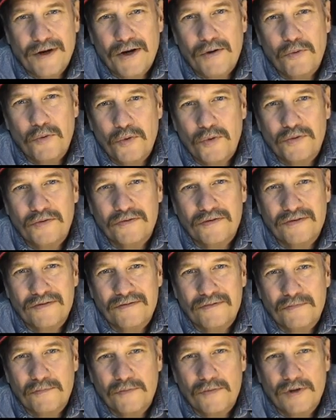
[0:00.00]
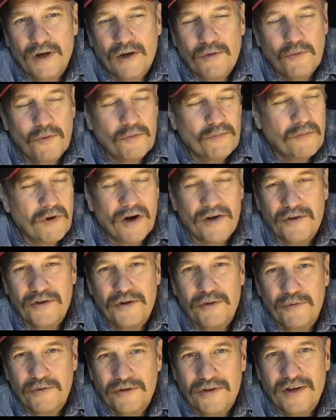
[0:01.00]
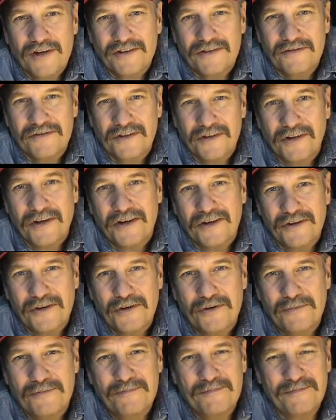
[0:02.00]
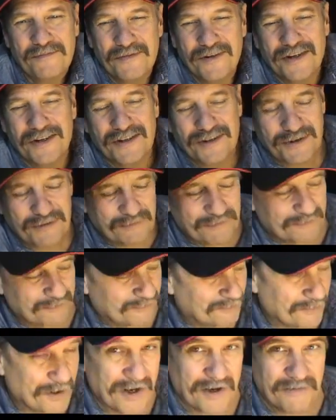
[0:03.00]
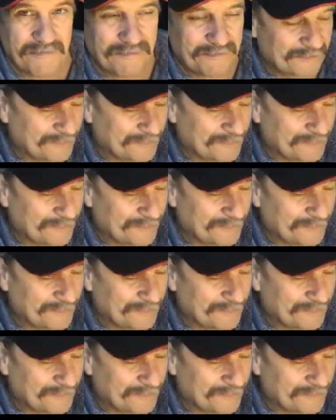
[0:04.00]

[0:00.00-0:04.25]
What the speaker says: I won't bother you with that today, though. Thanks. Bye.